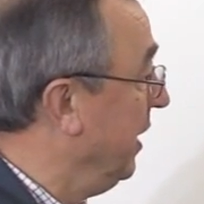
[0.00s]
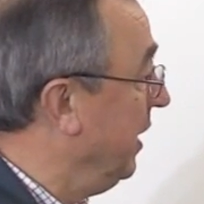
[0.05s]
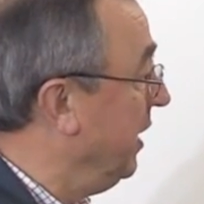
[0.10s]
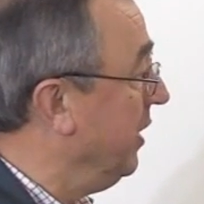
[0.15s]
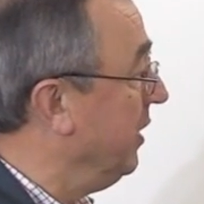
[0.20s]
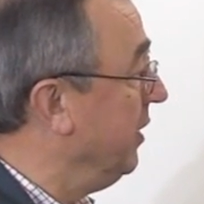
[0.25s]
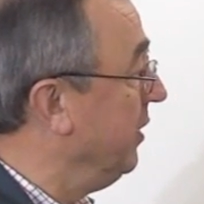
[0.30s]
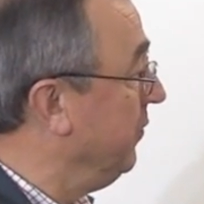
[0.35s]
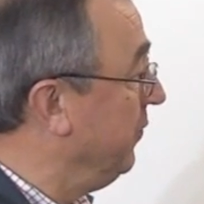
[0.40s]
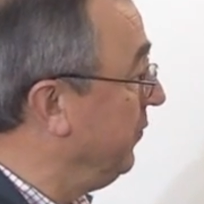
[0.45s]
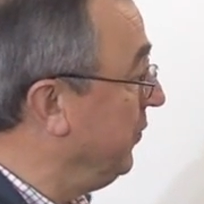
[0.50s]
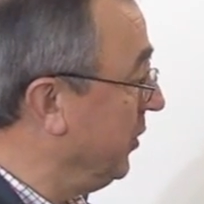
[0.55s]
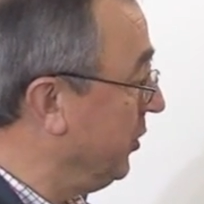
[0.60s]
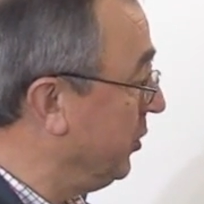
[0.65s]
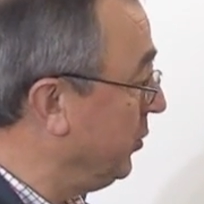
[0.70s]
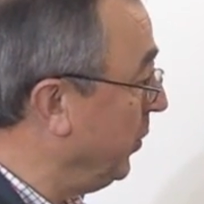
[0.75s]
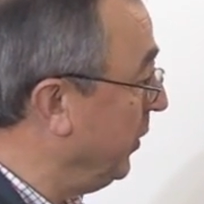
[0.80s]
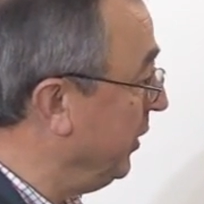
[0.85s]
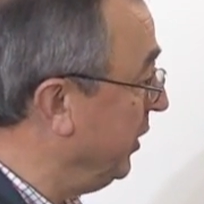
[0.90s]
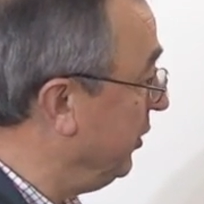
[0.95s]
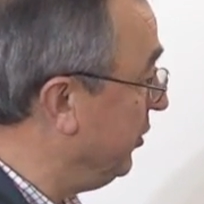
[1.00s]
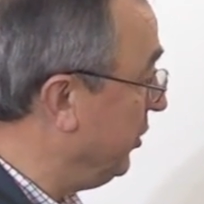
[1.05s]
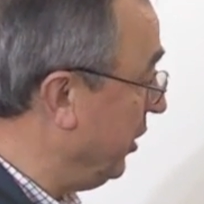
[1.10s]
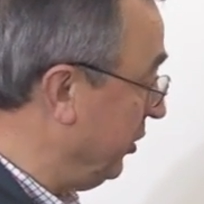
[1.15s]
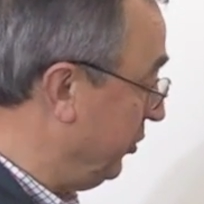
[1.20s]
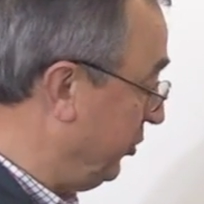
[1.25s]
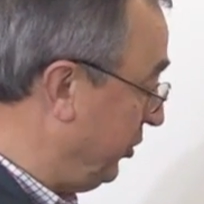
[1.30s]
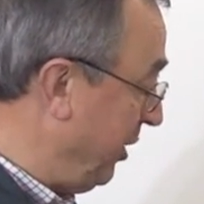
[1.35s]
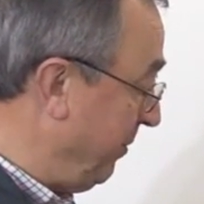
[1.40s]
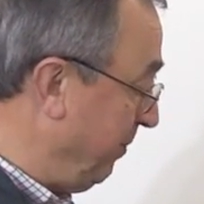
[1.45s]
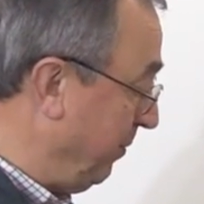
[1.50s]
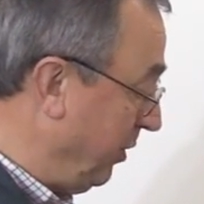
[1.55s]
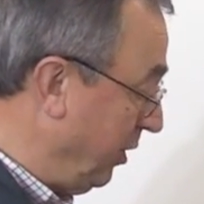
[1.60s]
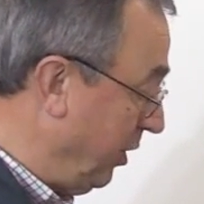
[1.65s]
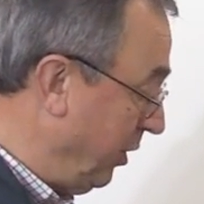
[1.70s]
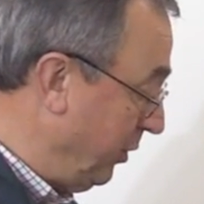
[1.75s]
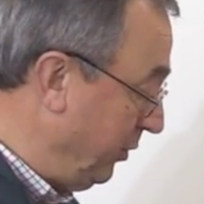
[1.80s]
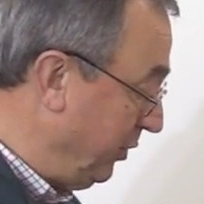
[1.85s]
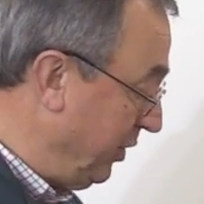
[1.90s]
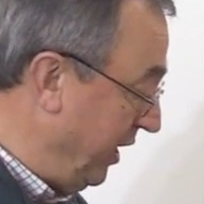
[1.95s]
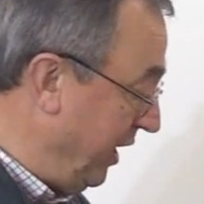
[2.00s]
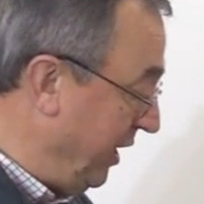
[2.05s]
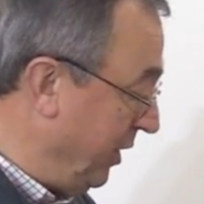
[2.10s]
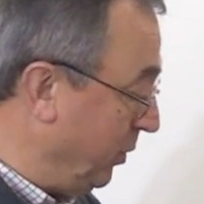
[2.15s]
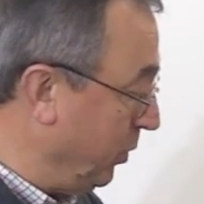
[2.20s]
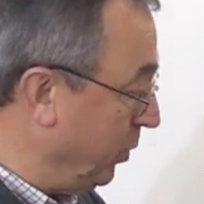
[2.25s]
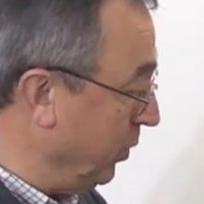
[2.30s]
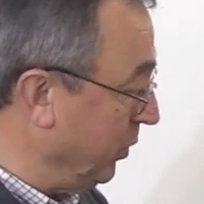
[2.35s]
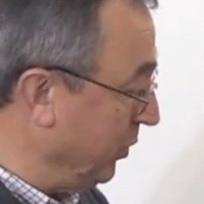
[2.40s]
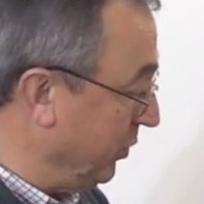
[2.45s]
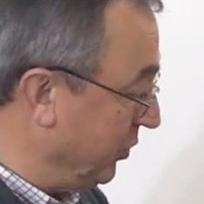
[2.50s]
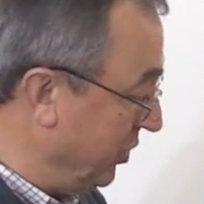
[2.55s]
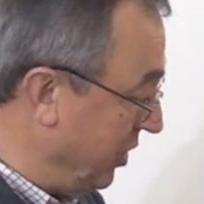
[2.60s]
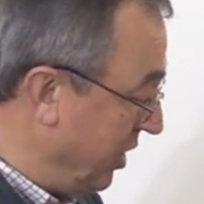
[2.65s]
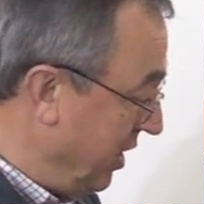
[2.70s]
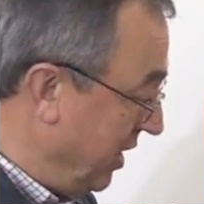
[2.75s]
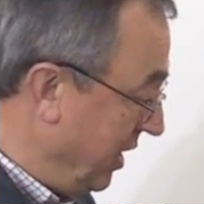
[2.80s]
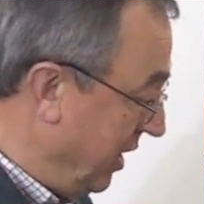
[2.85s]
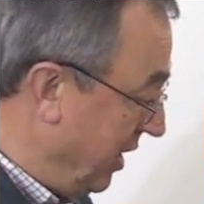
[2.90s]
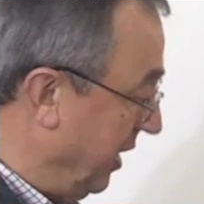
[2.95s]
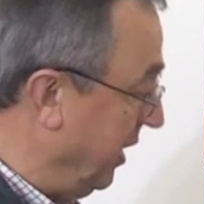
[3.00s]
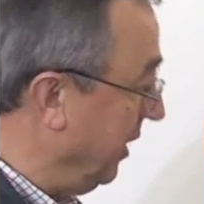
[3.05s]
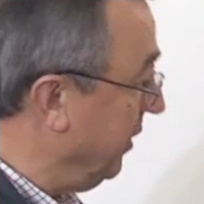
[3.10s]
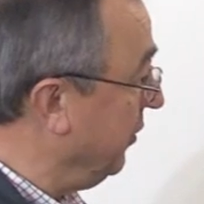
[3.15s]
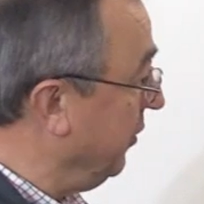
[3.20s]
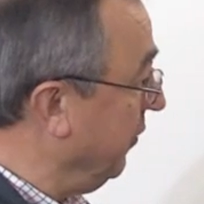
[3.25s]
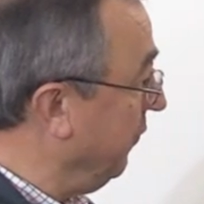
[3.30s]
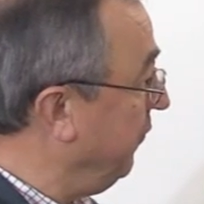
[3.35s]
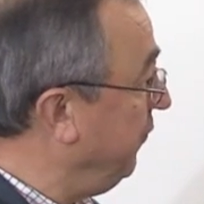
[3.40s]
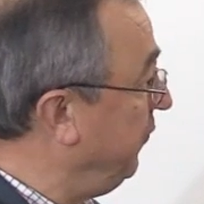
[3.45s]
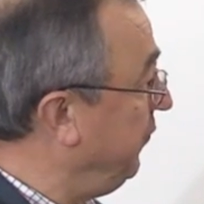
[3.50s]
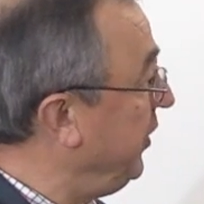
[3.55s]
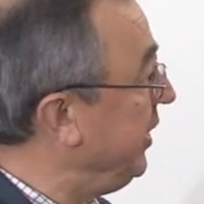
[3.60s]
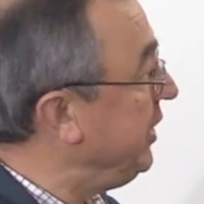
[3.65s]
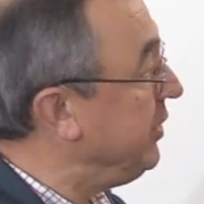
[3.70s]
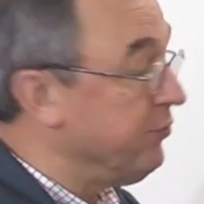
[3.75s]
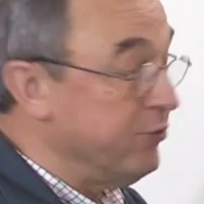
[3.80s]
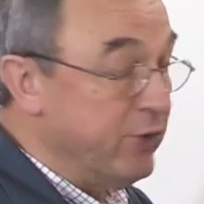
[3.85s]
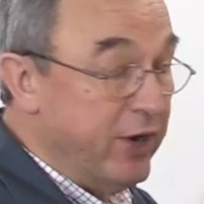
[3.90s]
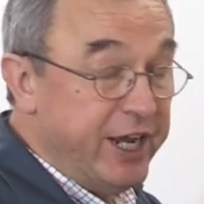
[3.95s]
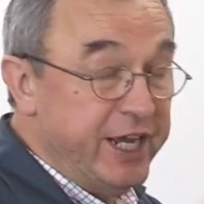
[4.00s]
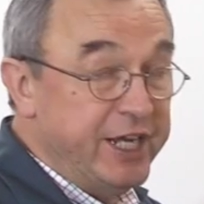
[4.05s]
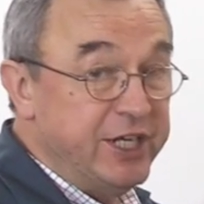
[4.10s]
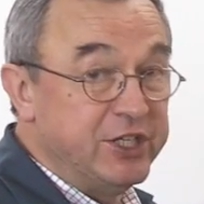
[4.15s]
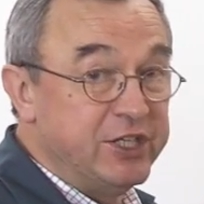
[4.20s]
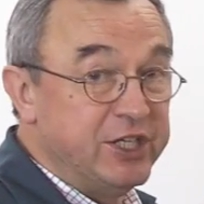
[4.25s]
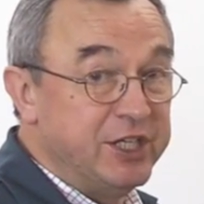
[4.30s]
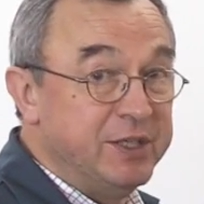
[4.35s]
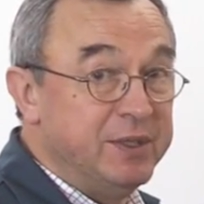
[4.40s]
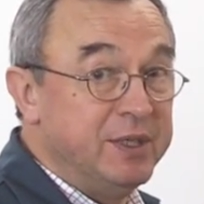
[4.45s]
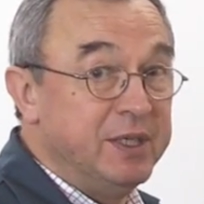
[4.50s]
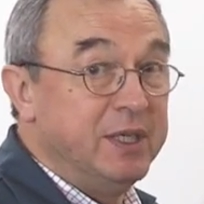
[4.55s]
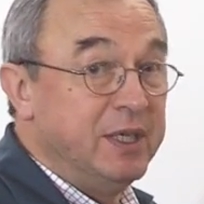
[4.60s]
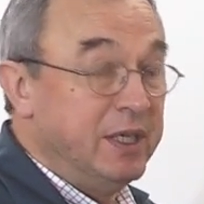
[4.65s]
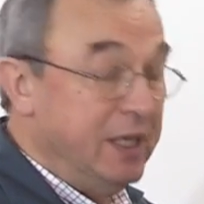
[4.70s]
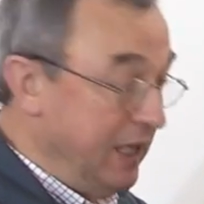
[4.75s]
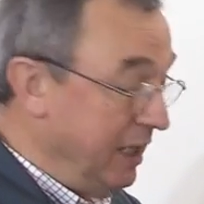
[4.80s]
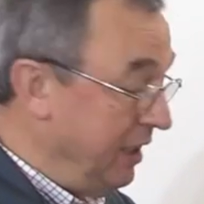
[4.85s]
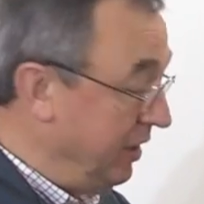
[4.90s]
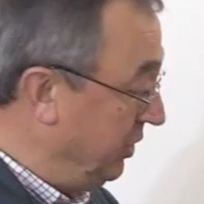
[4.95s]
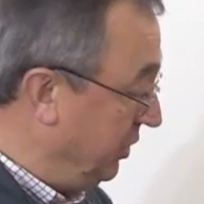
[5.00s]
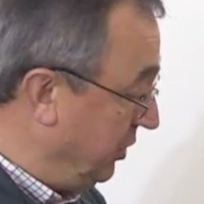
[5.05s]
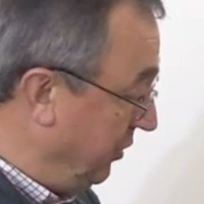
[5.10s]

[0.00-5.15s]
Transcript: Uh, the first one is that chip load equals uh, the feed rate uh,